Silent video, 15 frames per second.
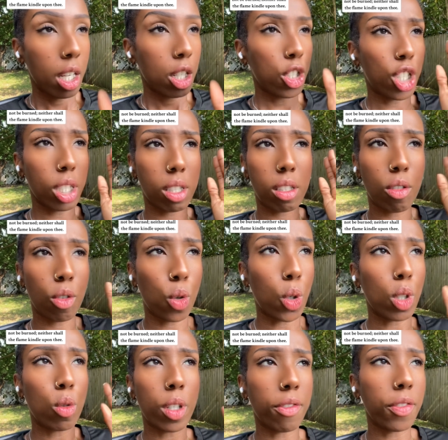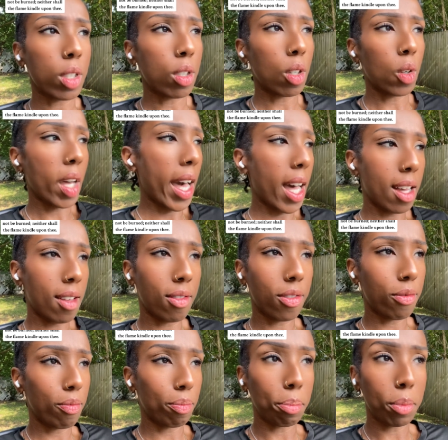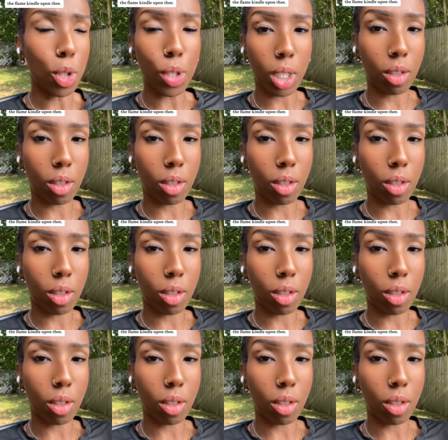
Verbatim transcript: Just or or if you don't have music